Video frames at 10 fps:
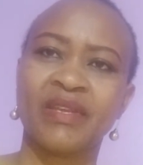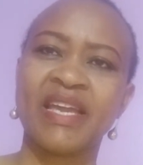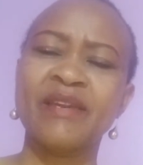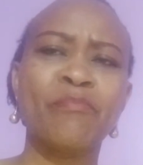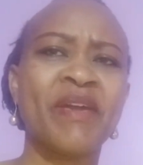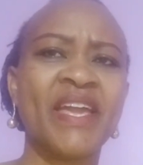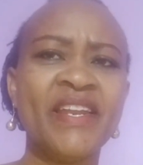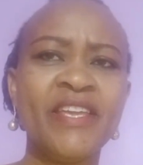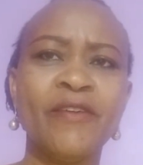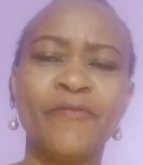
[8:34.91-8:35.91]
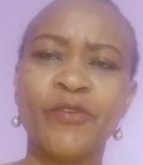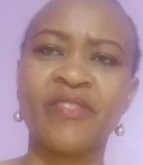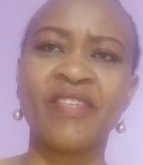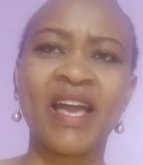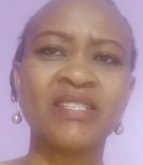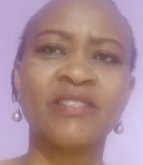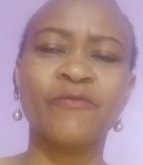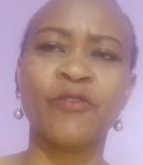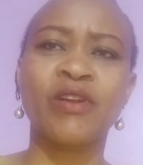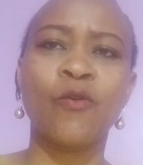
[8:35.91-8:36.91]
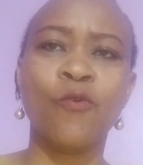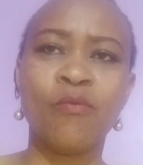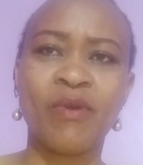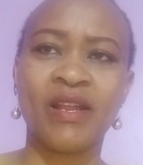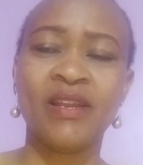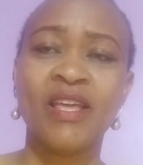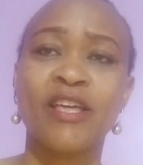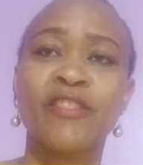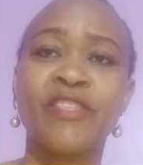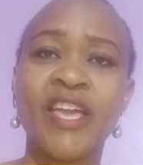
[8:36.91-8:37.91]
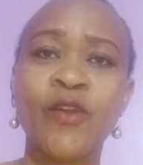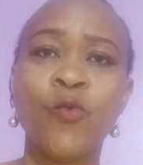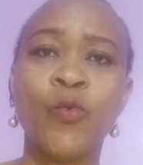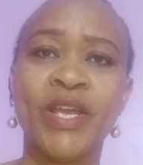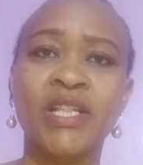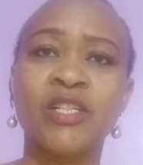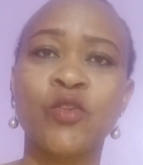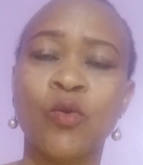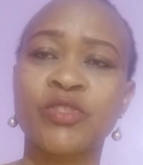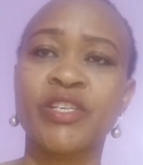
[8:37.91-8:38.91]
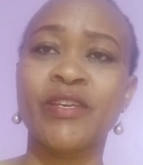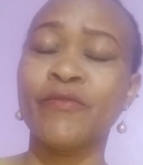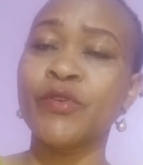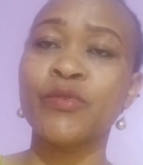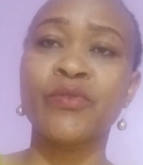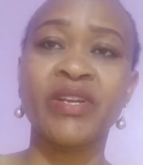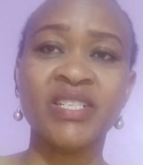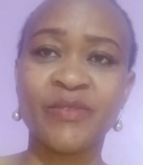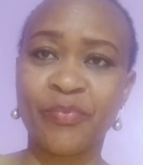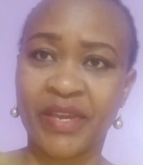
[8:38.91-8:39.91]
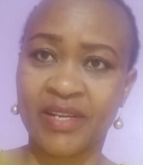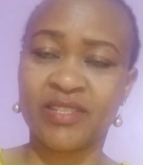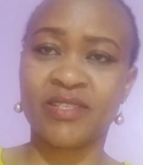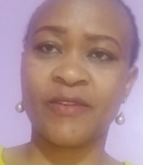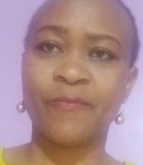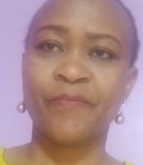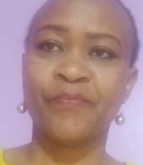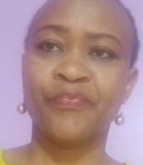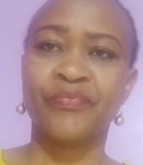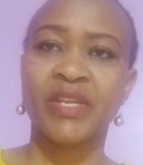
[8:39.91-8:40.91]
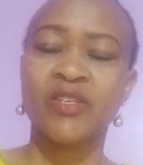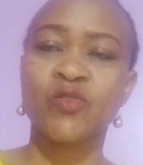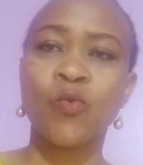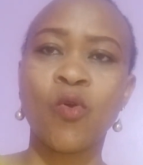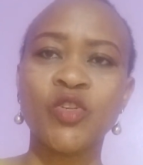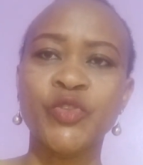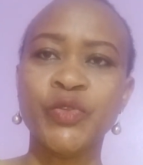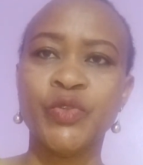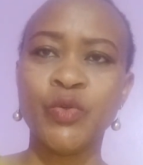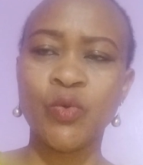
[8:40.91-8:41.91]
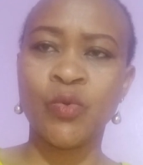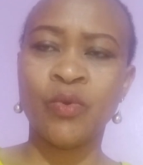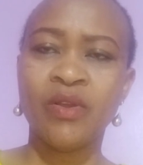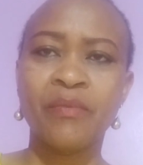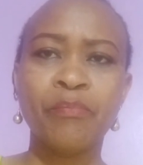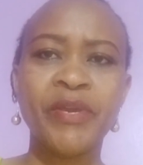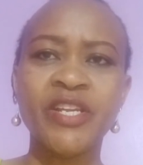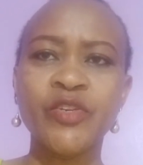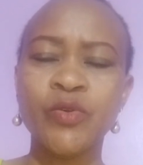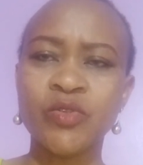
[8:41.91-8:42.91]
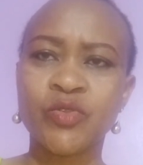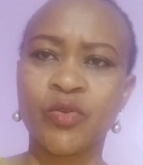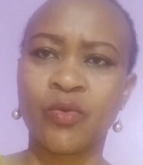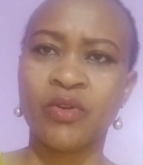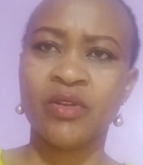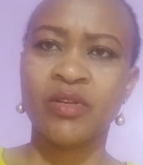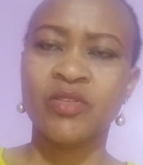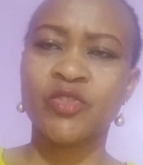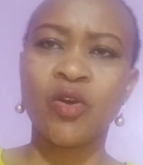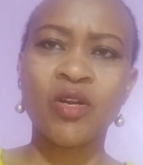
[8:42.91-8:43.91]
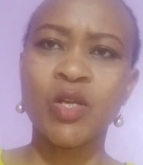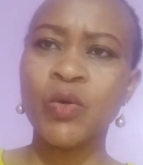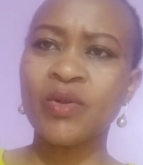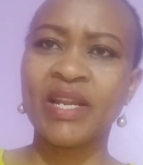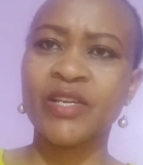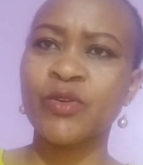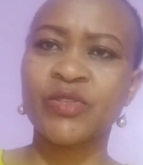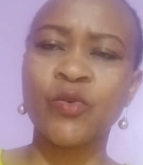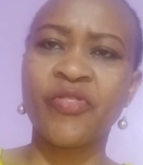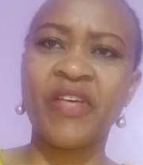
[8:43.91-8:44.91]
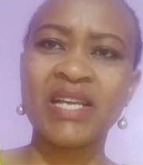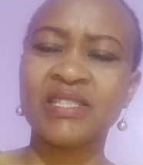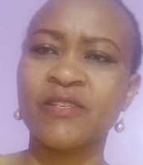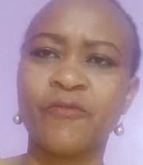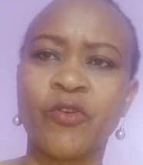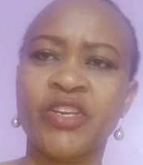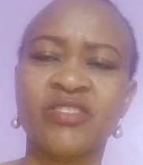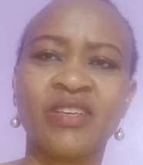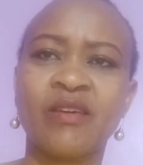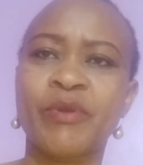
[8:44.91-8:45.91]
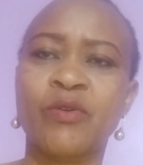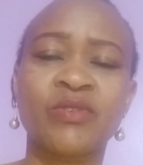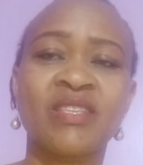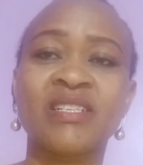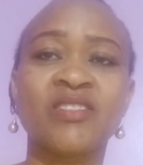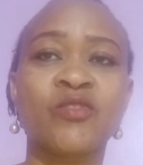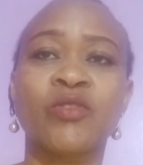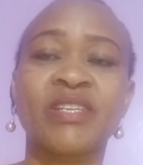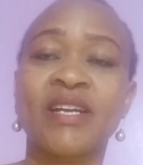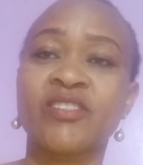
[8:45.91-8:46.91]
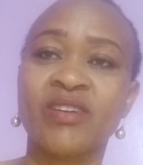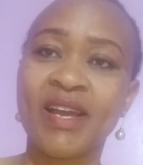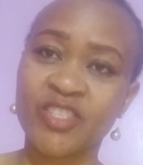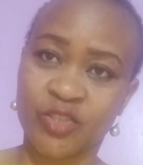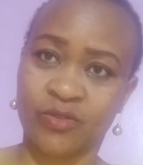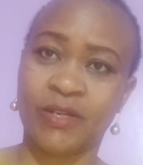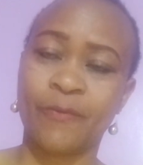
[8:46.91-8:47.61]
And men, if you're thirsty for a woman, they will not give you respect. So what do? Be neutral. Don't look like you're so thirsty for each other, because that is not attraction.